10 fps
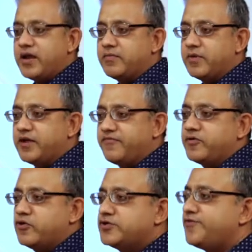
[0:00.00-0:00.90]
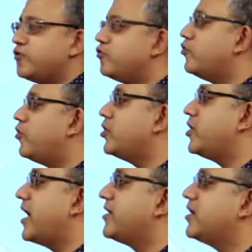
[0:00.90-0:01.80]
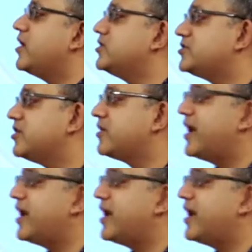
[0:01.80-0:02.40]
And for those of you who know your agriculture,